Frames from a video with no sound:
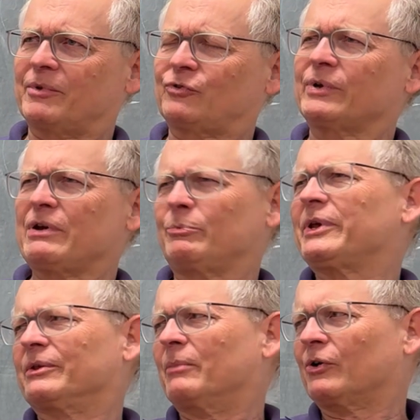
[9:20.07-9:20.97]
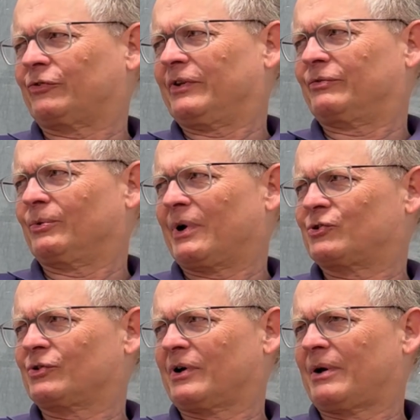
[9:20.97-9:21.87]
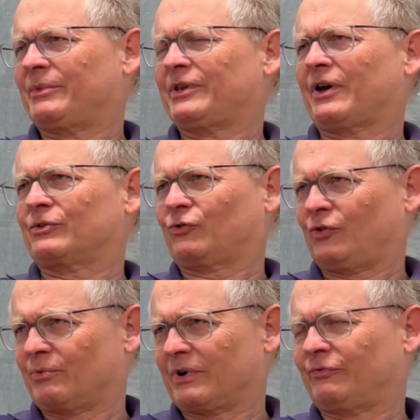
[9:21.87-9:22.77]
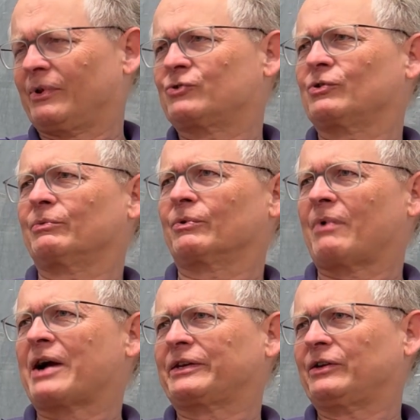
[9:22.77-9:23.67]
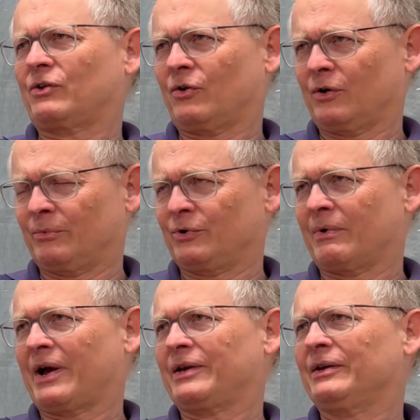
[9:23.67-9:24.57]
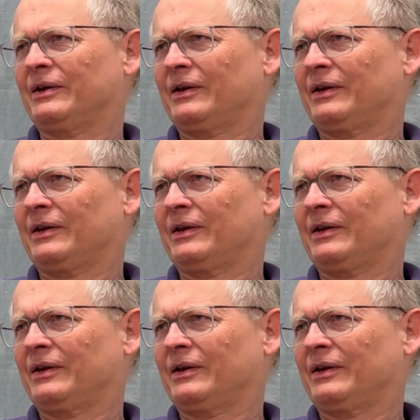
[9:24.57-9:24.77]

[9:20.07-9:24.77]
So he would be the most influential. I mean, the others who were influential were Rocky Kolb, who I